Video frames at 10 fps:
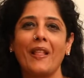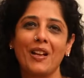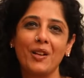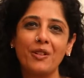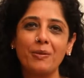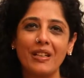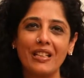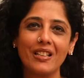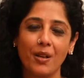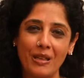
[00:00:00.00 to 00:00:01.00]
Hello
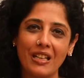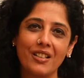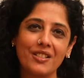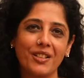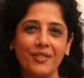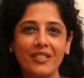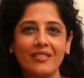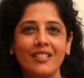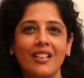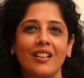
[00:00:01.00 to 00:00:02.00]
everybody, I'm Meenakshi Arvind.
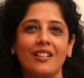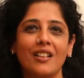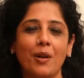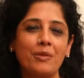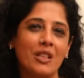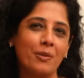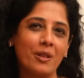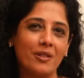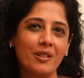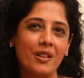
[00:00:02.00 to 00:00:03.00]

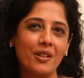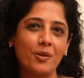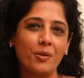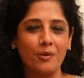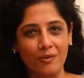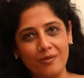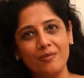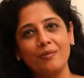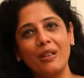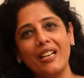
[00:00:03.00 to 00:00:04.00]

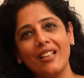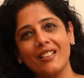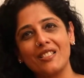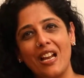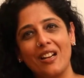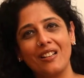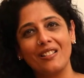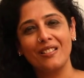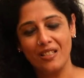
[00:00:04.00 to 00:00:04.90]
NamTamilMedia channel